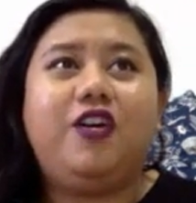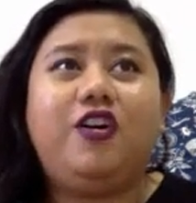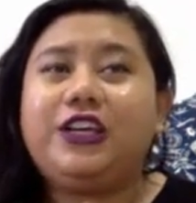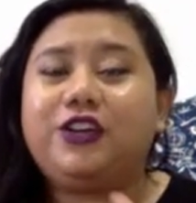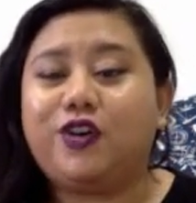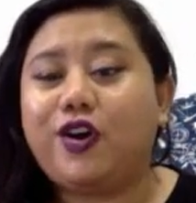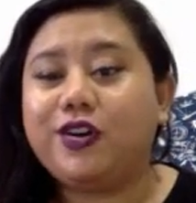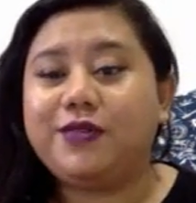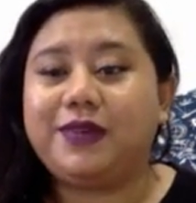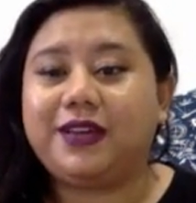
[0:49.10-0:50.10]
or
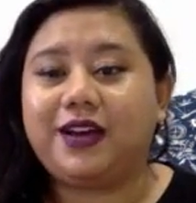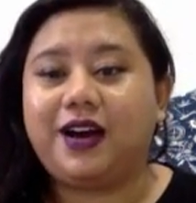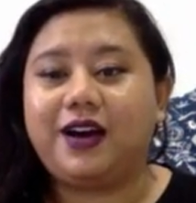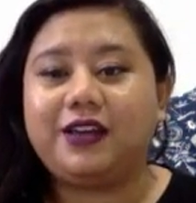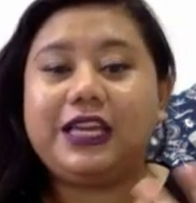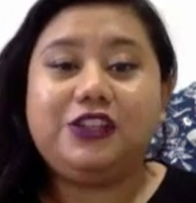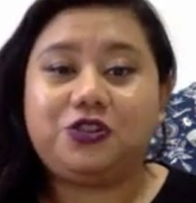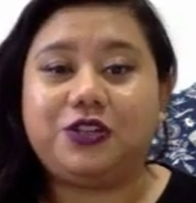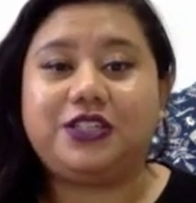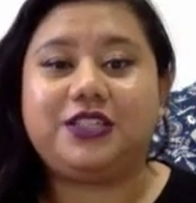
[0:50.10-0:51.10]
economic
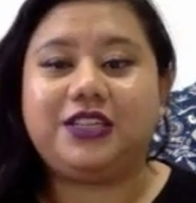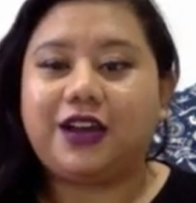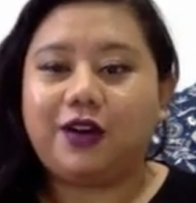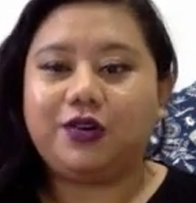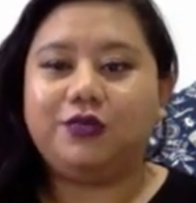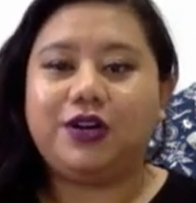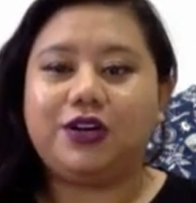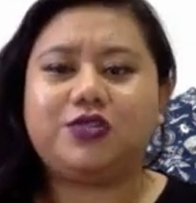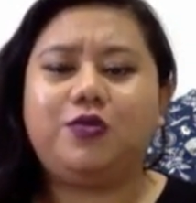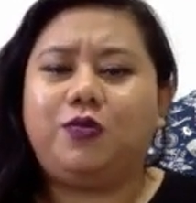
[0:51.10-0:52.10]
interest in our
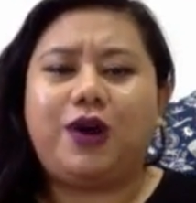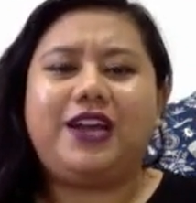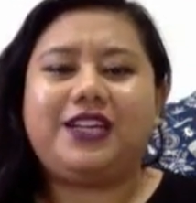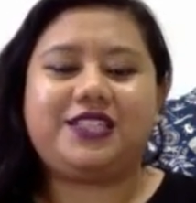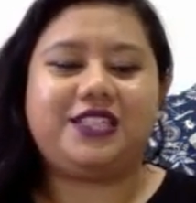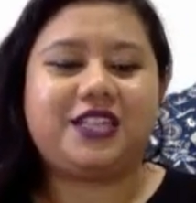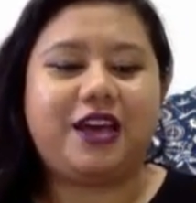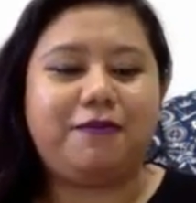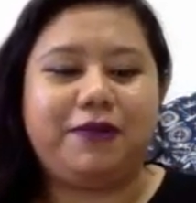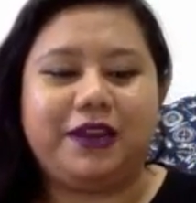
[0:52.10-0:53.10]
work. So why does this
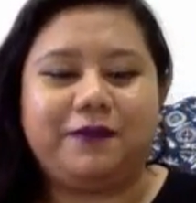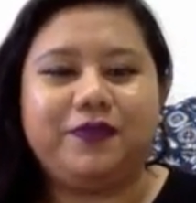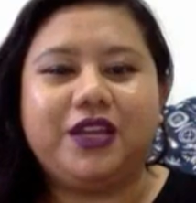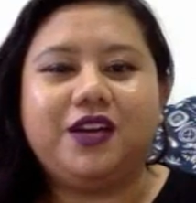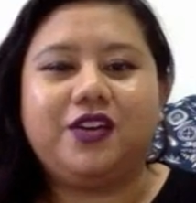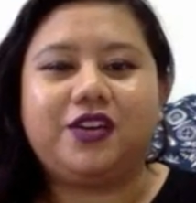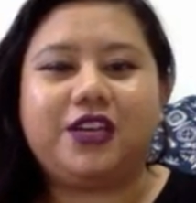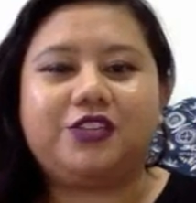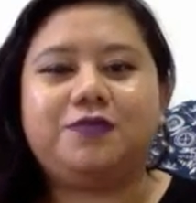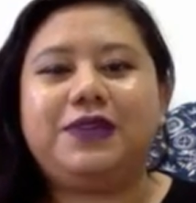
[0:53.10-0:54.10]
happen?
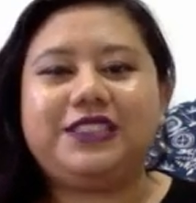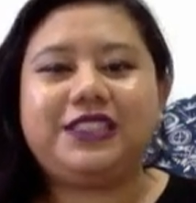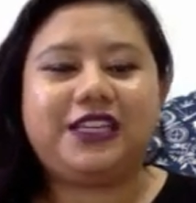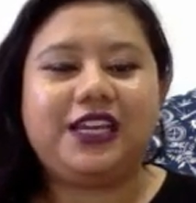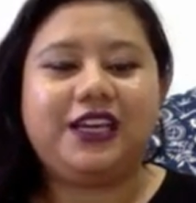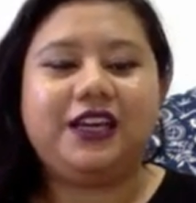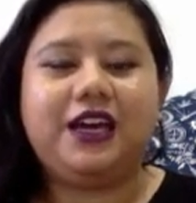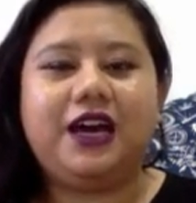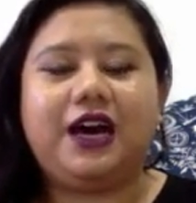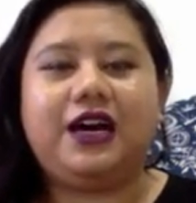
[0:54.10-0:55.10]
Okay, so basically,
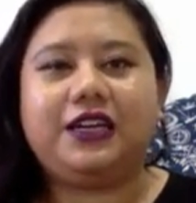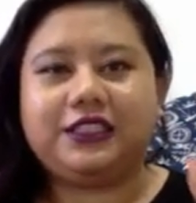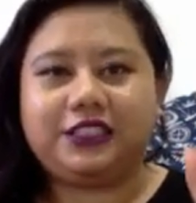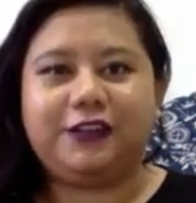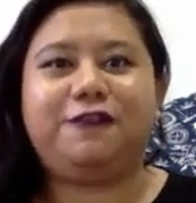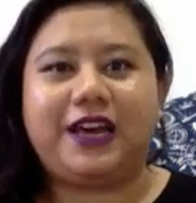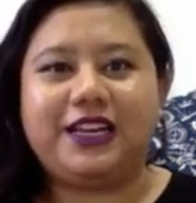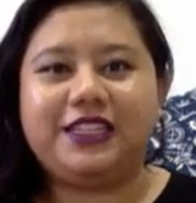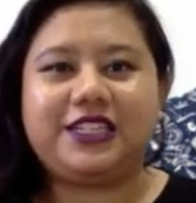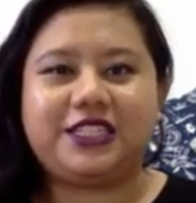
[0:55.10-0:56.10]
a
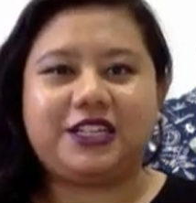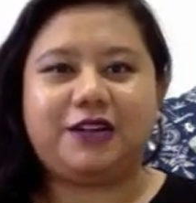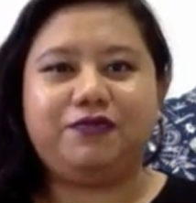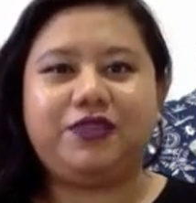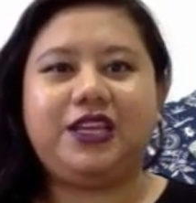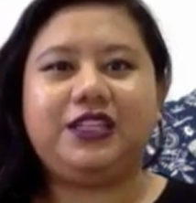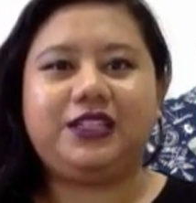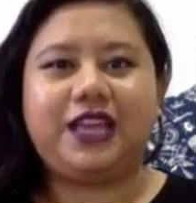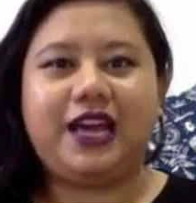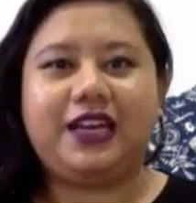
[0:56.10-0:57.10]
defense is something
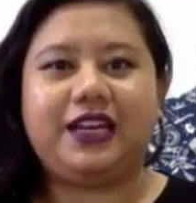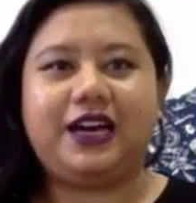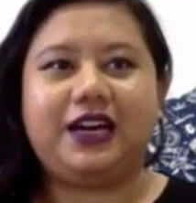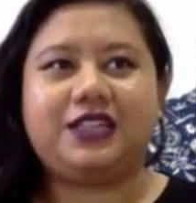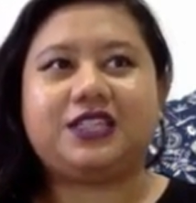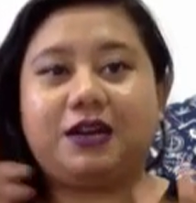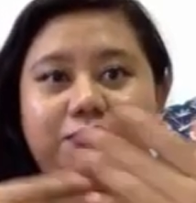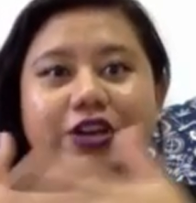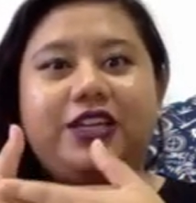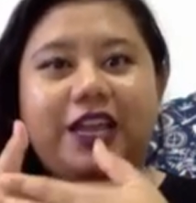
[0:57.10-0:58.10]
that
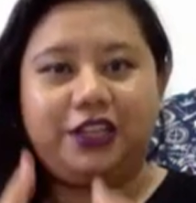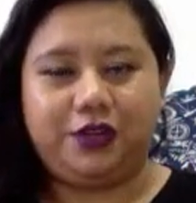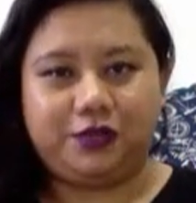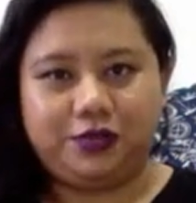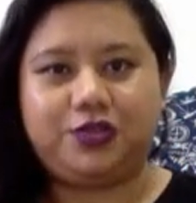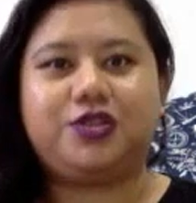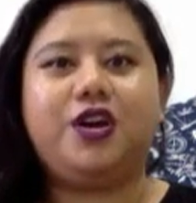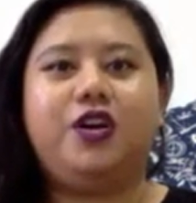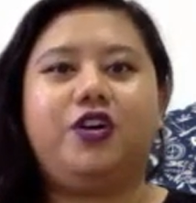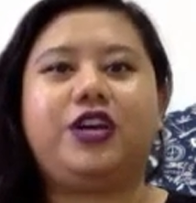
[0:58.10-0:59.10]
someone can use,
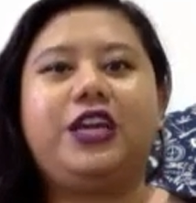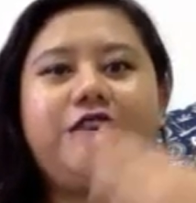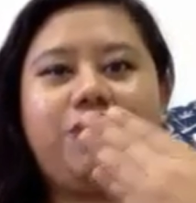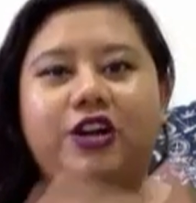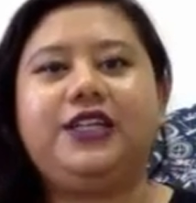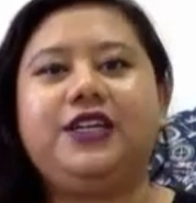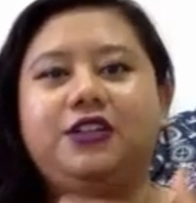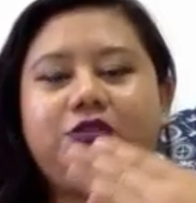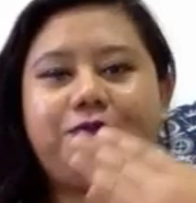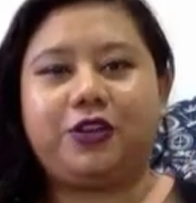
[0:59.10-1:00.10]
okay, in
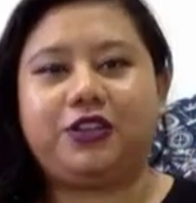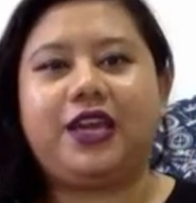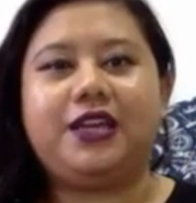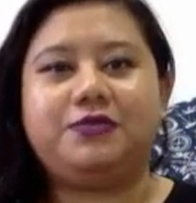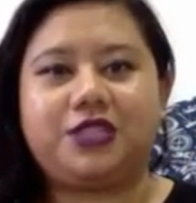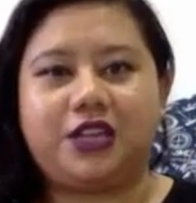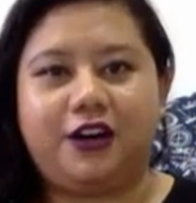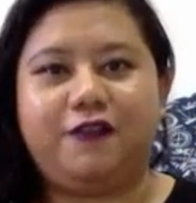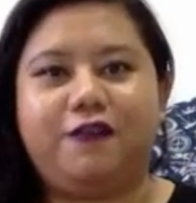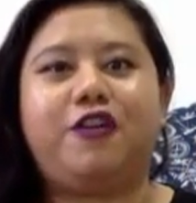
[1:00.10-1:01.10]
order to protect
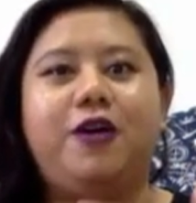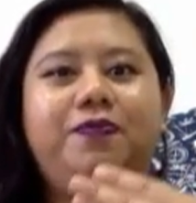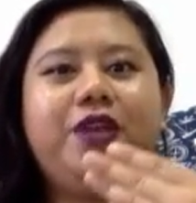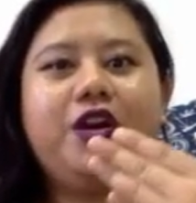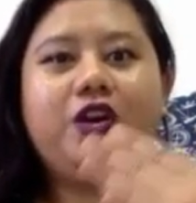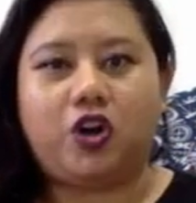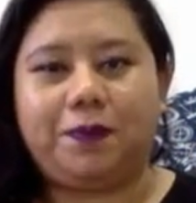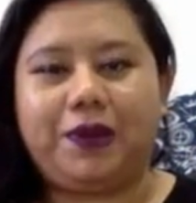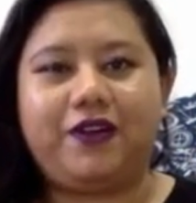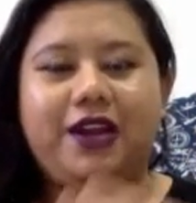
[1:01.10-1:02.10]
himself from
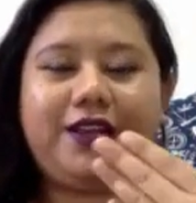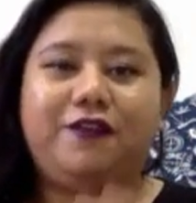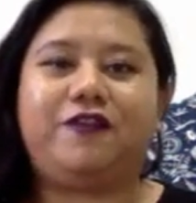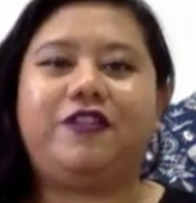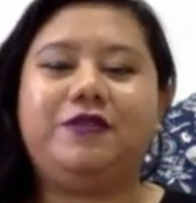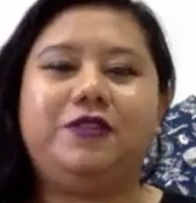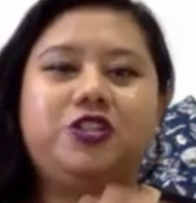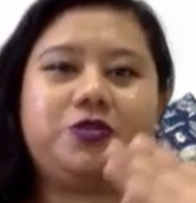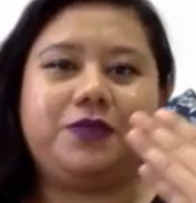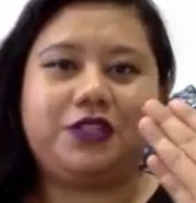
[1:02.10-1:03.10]
copyright
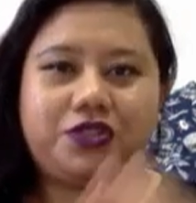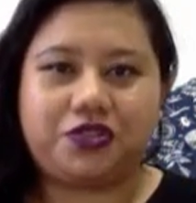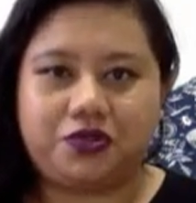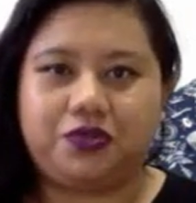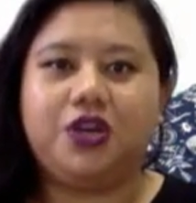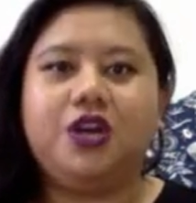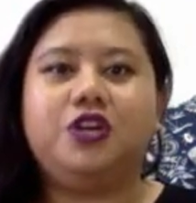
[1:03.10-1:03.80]
infringement suit.